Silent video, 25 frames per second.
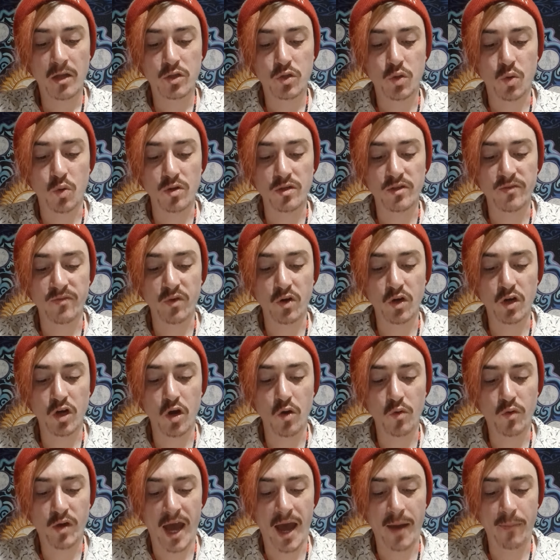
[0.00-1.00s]
Taurus,
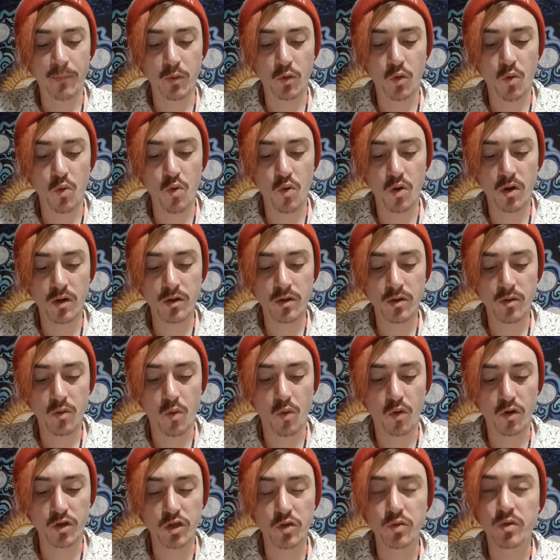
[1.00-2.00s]
Virgo, Capricorn,
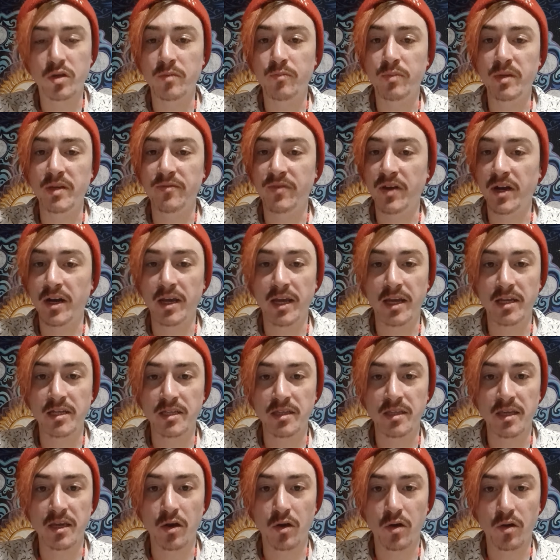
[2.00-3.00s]
or you could be very
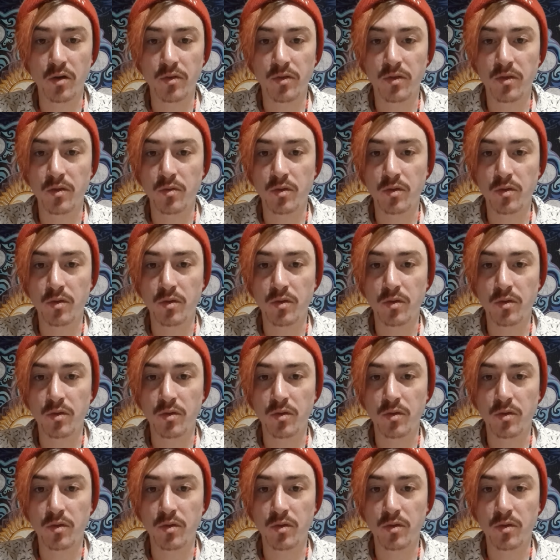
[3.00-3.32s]
into the earth.